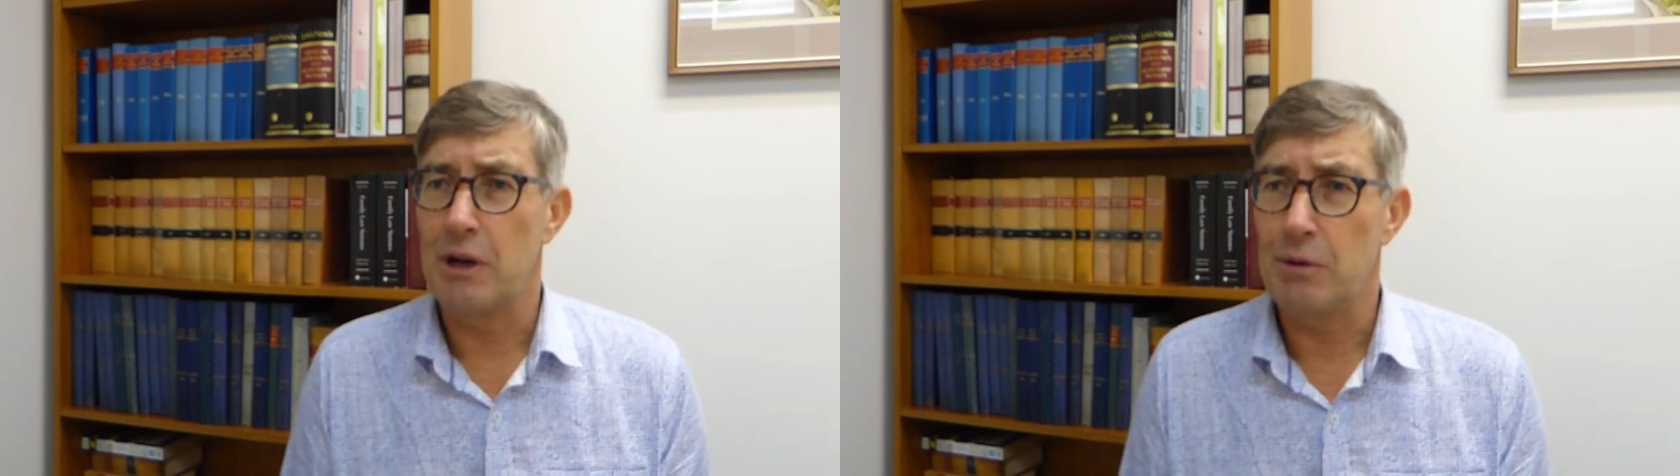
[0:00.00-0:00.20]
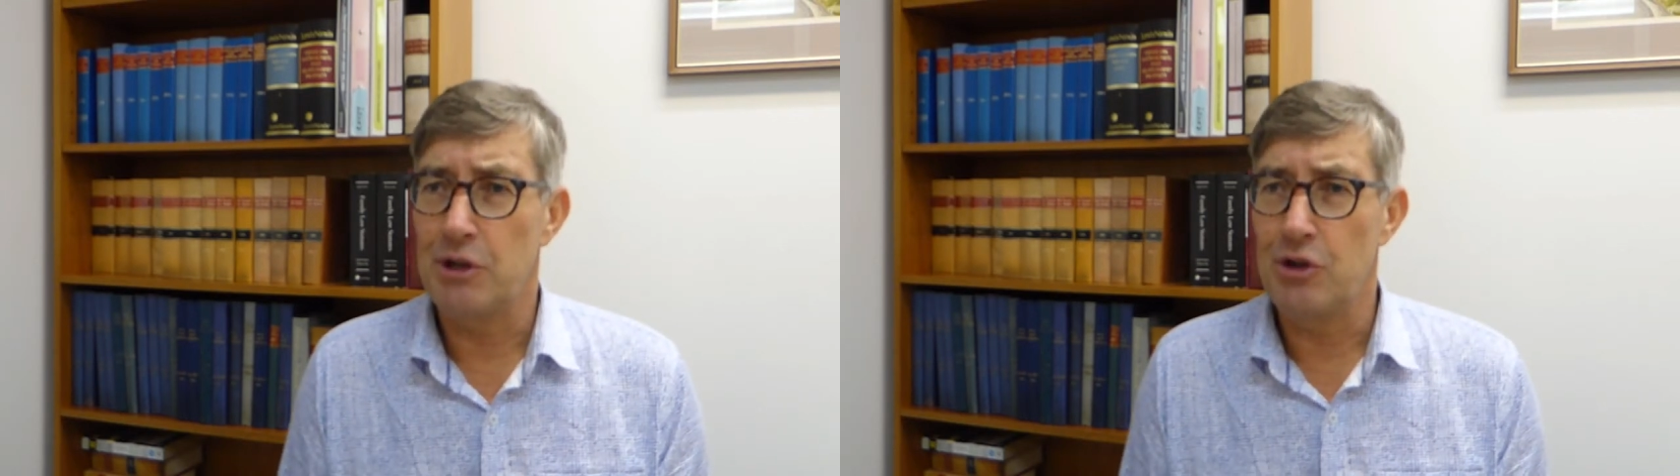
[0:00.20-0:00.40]

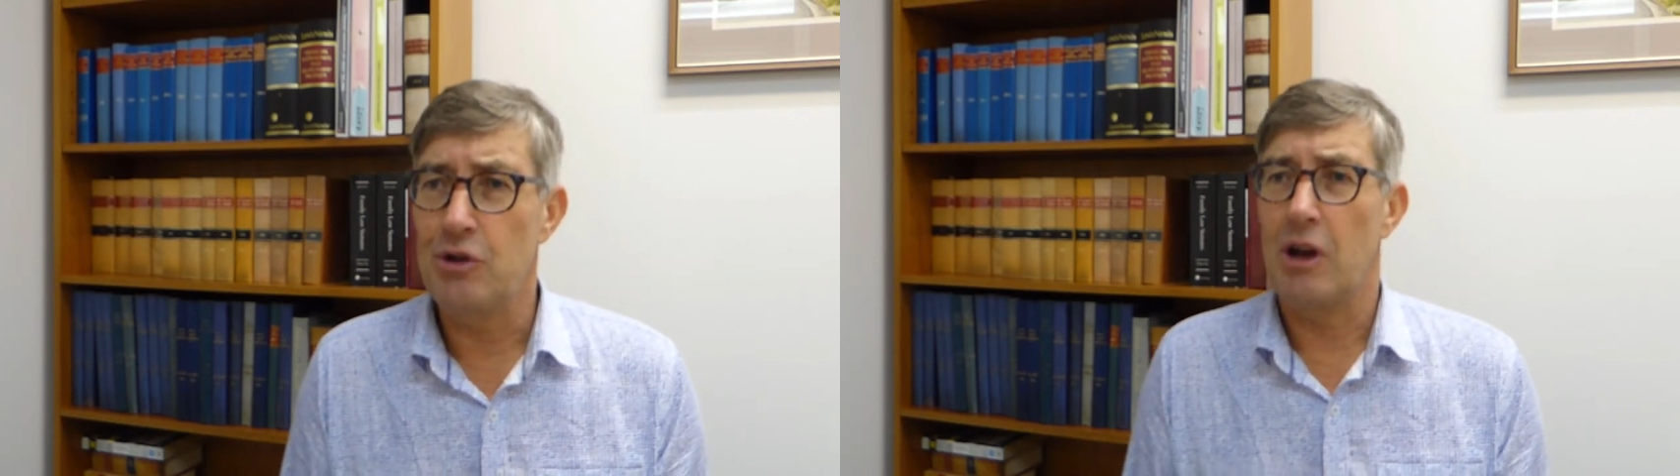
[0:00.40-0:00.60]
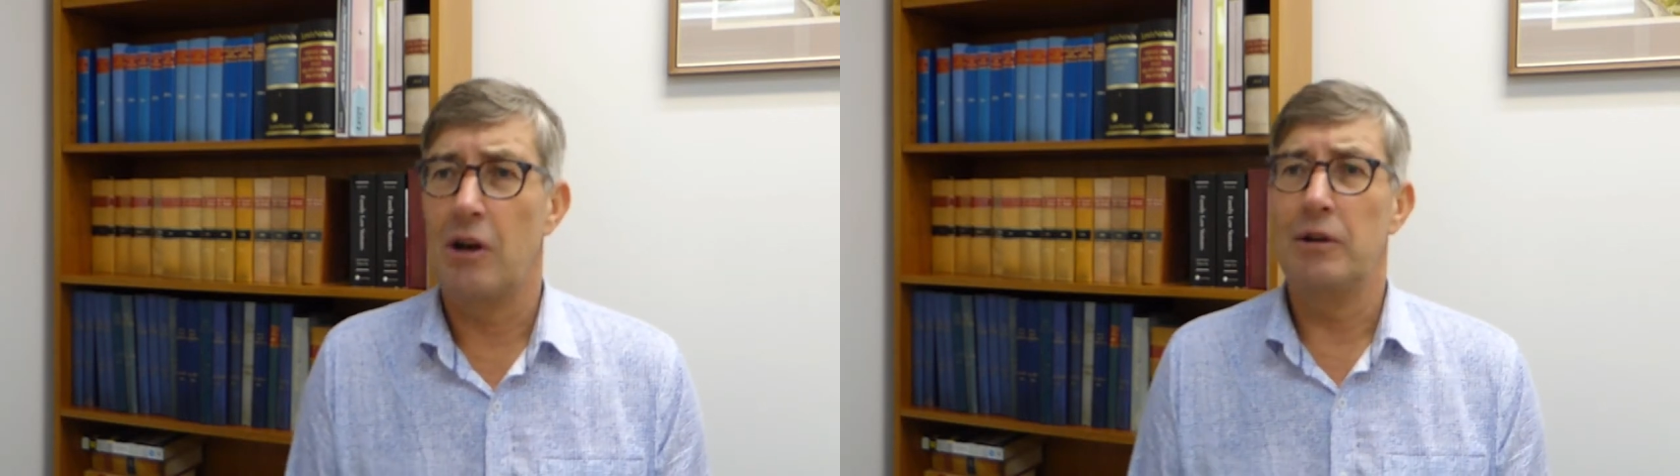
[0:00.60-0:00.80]
anyone you
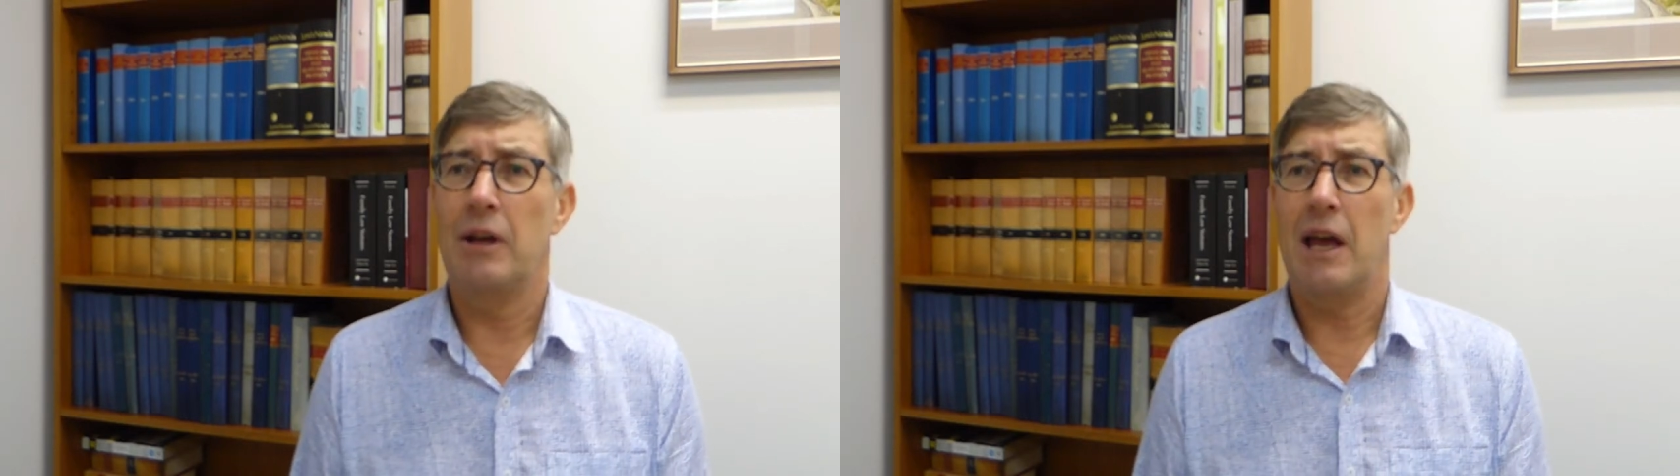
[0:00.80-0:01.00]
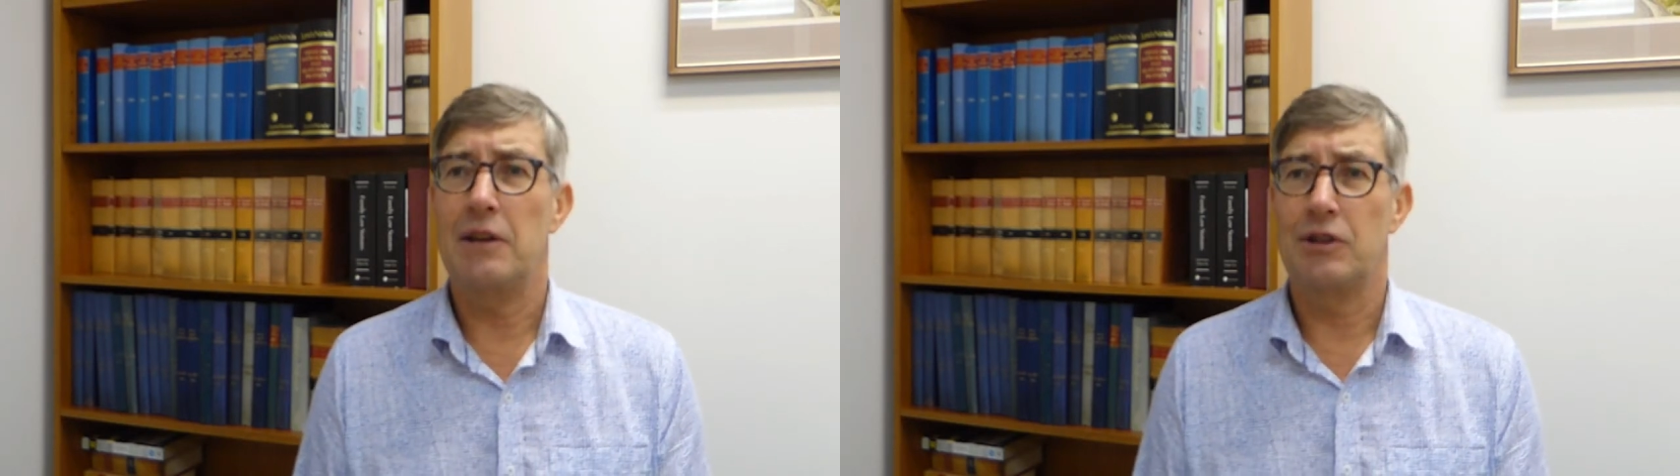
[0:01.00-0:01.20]
know
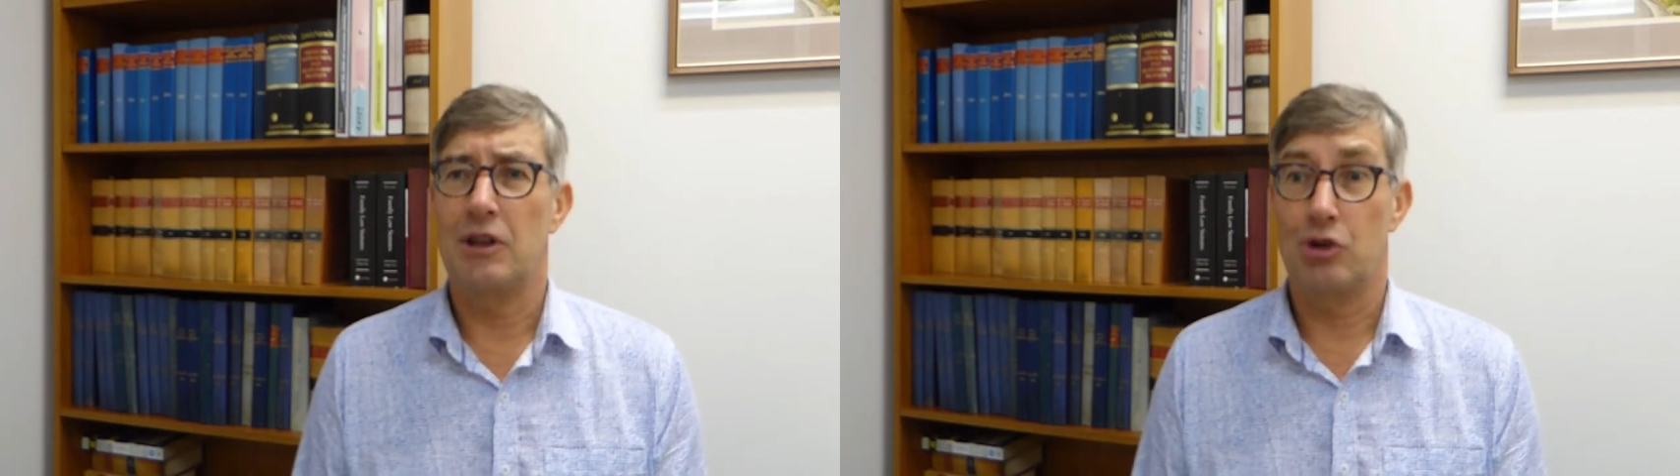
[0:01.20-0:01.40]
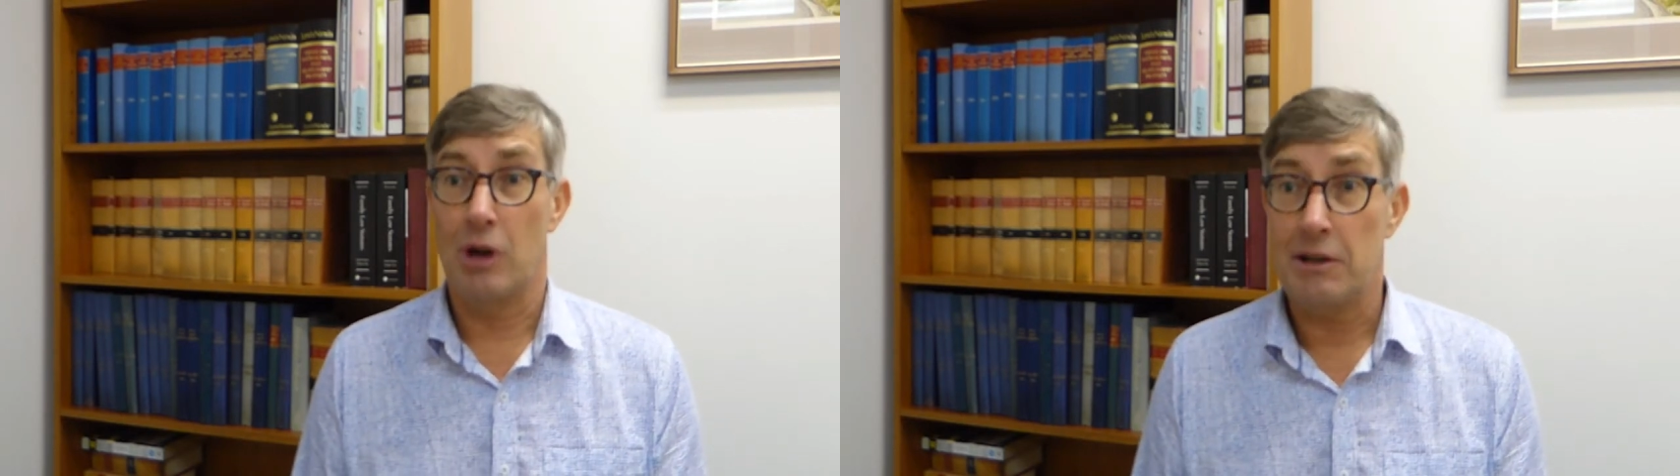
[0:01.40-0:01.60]
has
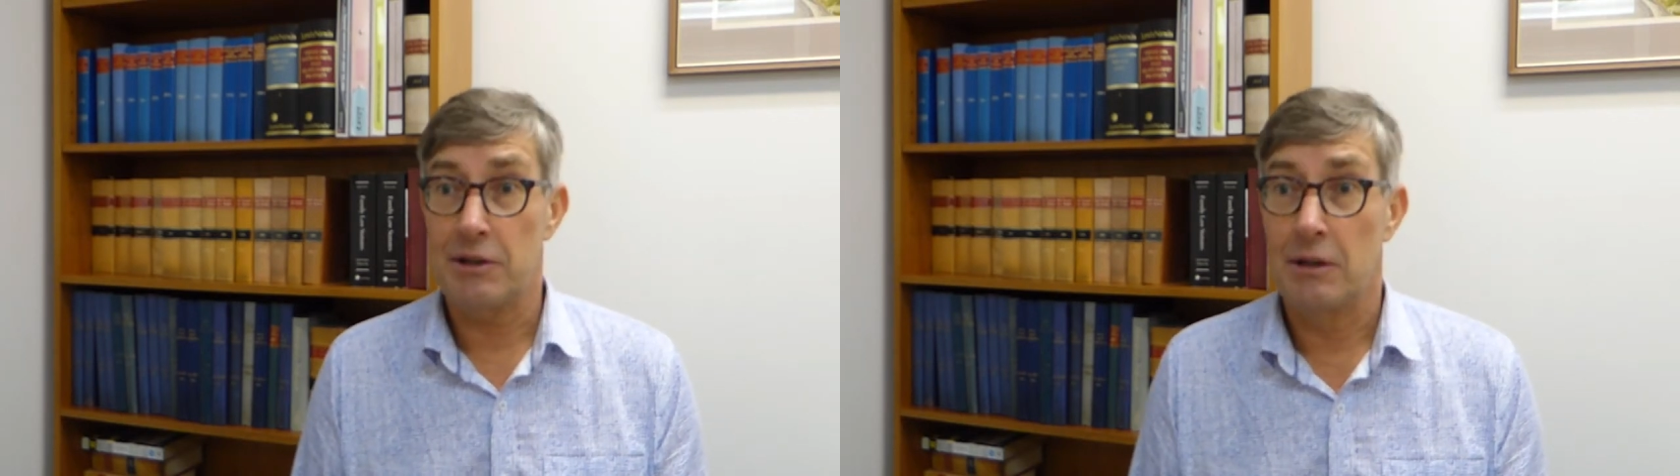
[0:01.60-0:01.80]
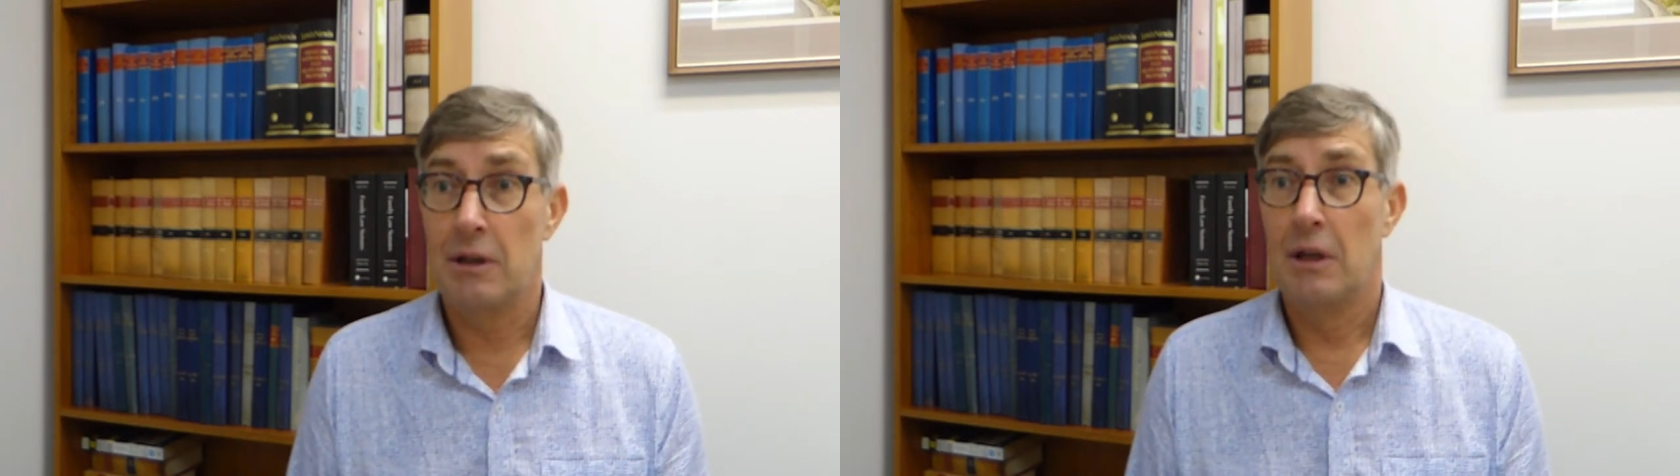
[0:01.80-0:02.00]
a trust,